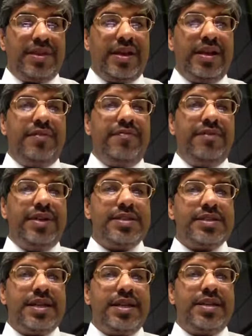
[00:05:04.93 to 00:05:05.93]
And if we
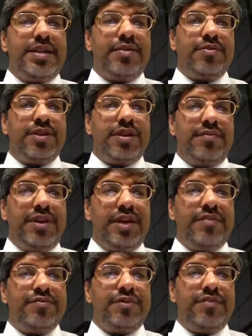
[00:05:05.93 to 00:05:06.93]
decide that okay, we
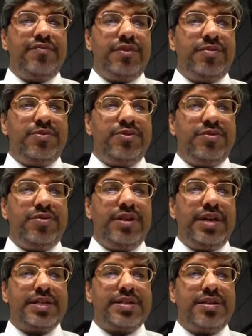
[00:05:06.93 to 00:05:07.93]
have to inform to the
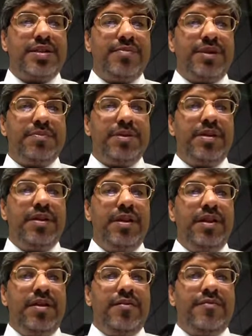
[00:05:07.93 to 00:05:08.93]
external people
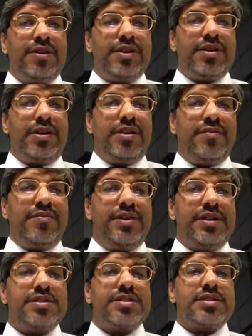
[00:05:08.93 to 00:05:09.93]
what kind of
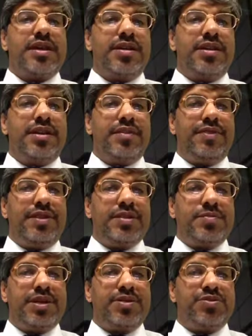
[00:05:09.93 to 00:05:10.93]
risks are there with
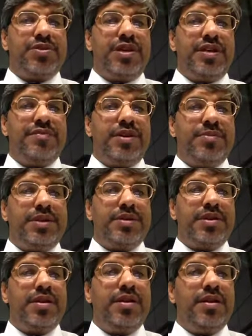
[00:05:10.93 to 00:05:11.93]
respect to the
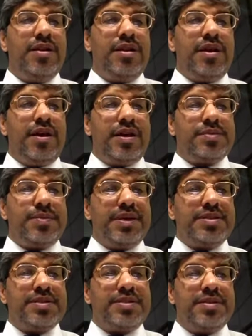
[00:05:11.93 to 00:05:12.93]
environmental
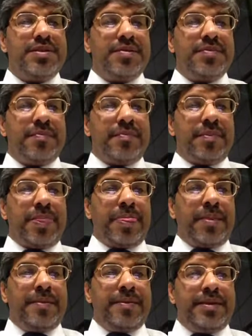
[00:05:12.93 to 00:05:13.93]
aspects,
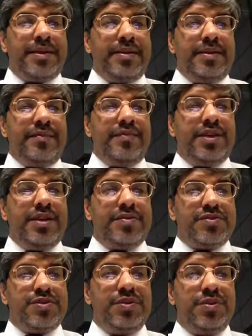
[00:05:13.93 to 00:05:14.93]
then we
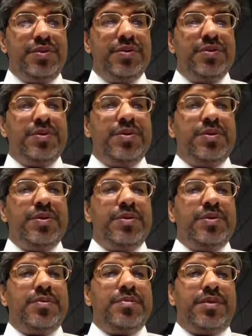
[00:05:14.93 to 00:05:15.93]
have to
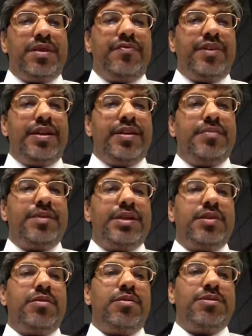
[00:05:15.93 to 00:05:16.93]
define the
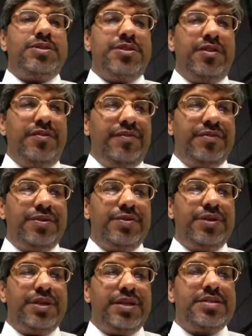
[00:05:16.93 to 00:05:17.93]
methodology of
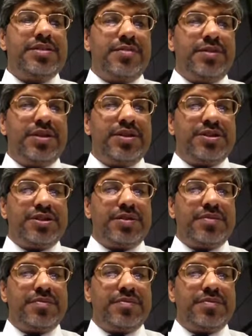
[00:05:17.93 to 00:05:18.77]
doing this communication.